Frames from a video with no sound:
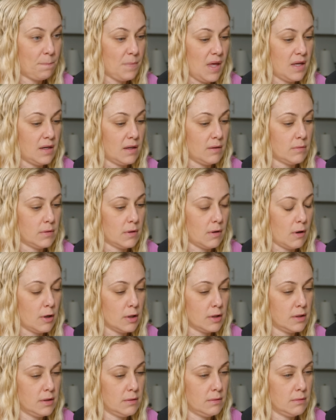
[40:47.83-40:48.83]
And I would
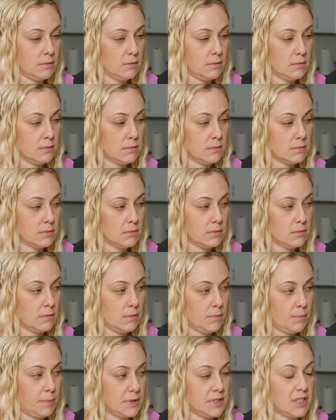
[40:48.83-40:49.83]
argue
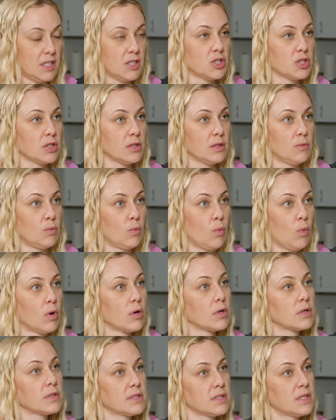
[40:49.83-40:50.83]
potentially
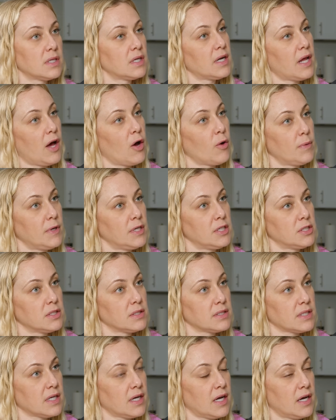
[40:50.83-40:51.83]
worse than an
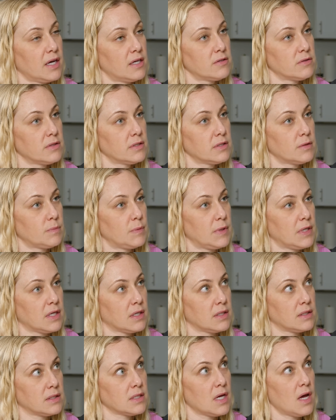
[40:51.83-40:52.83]
outpatient psychiatrist,
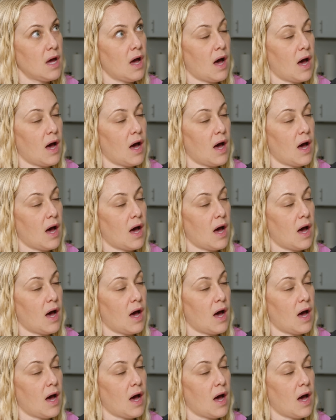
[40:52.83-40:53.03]
because